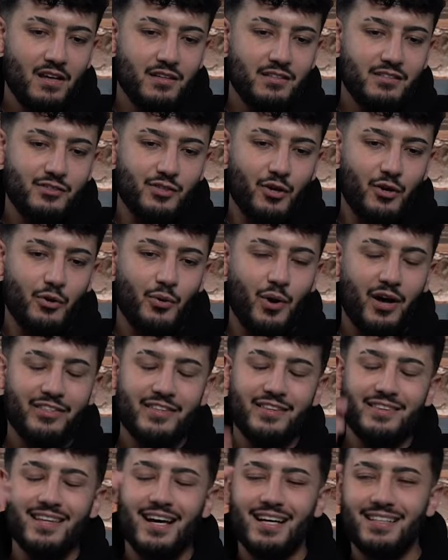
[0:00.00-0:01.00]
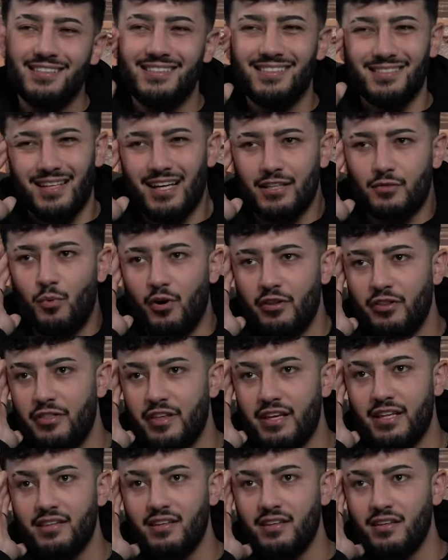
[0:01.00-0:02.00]
So I think that's that's one
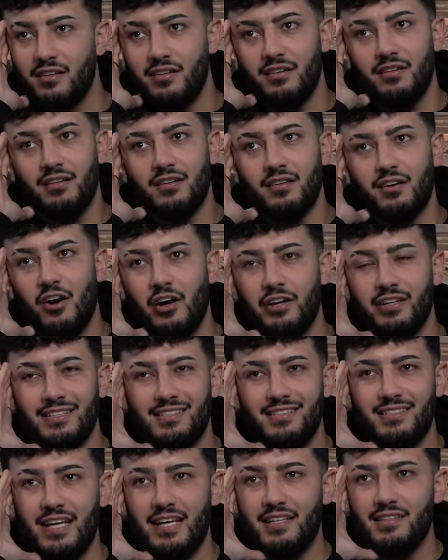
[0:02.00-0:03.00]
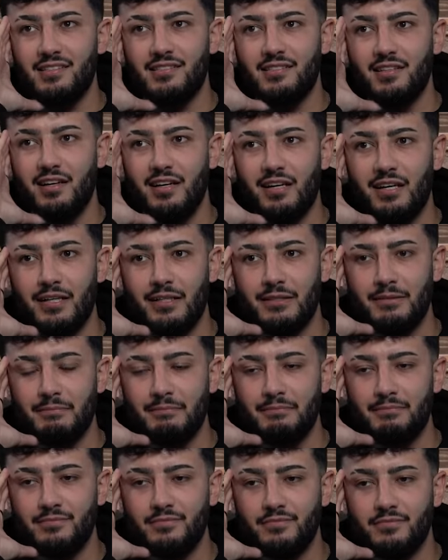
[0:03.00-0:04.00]
thing that kind of sets
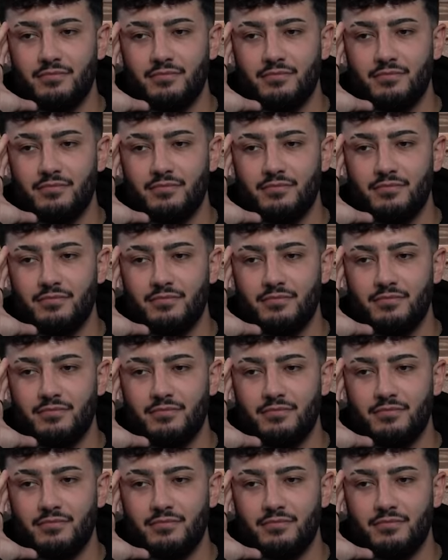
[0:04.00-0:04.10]
um,